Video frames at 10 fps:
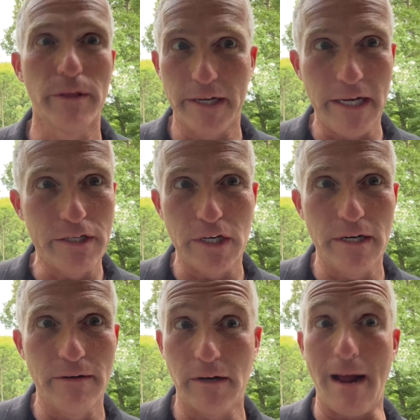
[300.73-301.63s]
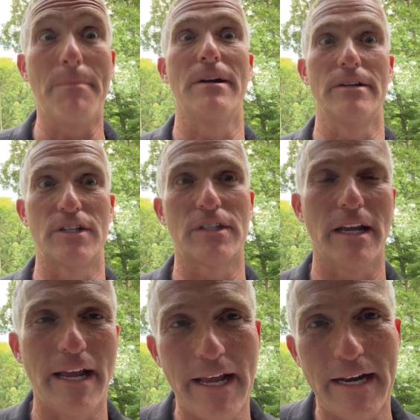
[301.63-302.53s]
the kitchen cupboards
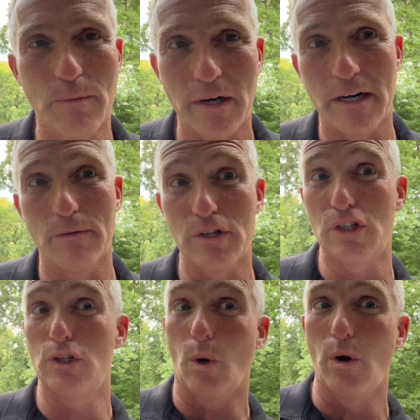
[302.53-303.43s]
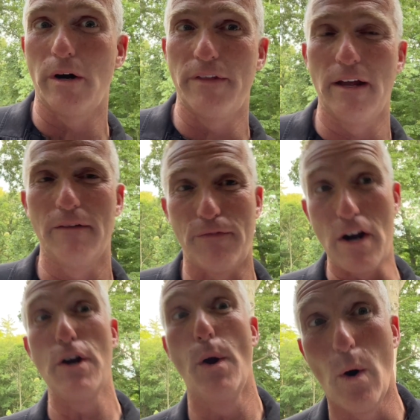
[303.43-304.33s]
and we're going to restore the
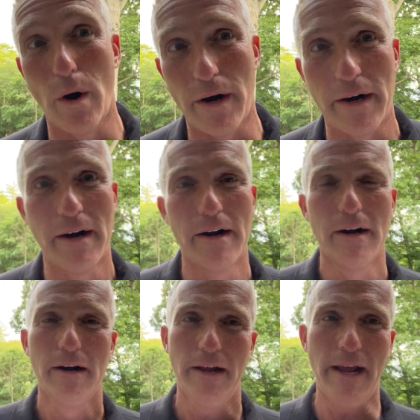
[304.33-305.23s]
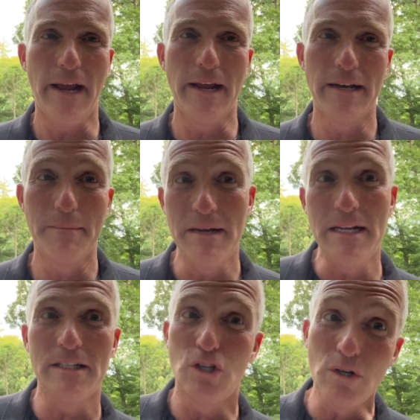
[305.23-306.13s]
front door. And it
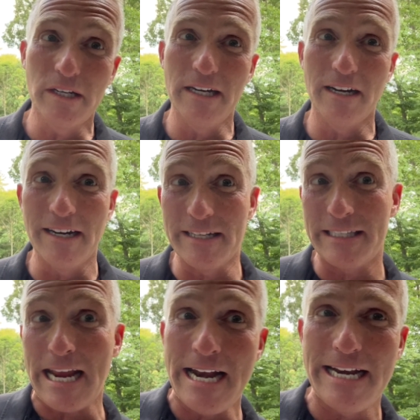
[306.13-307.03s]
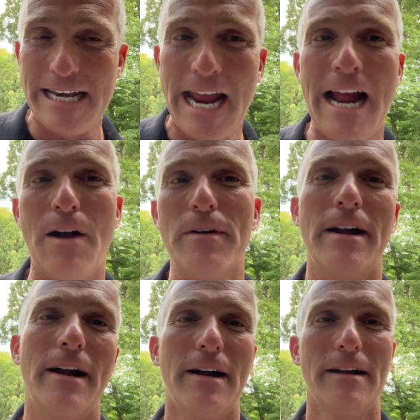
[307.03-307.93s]
means usually you're going to sand it down
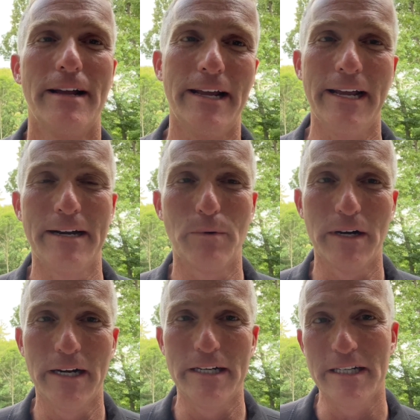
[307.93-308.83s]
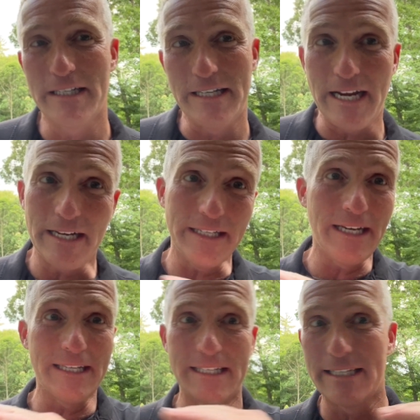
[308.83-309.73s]
and we're going to just take a
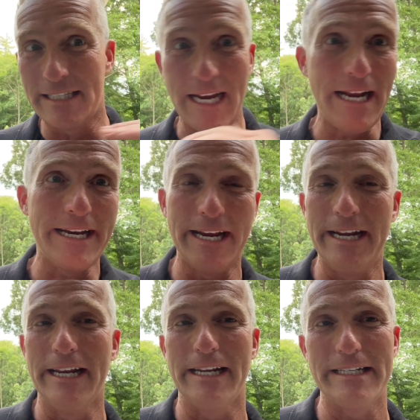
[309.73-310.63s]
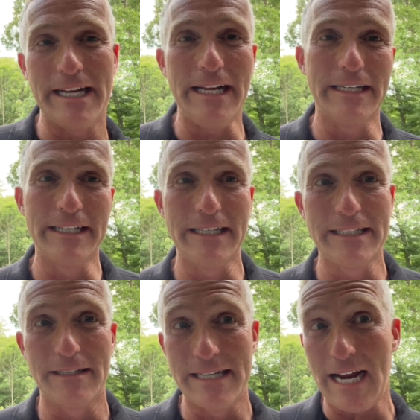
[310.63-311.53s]
little sanding and take a little
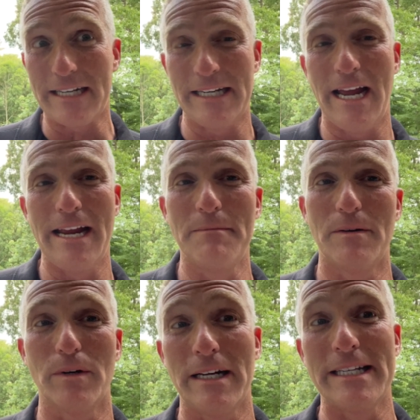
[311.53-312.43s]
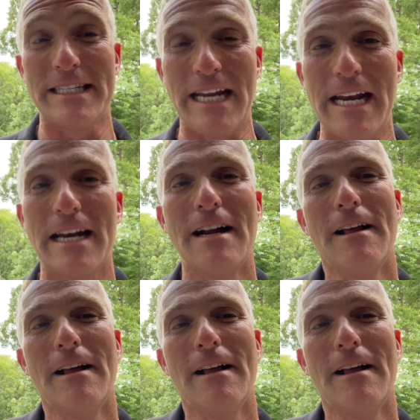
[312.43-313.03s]
deck time and we're going to stain it.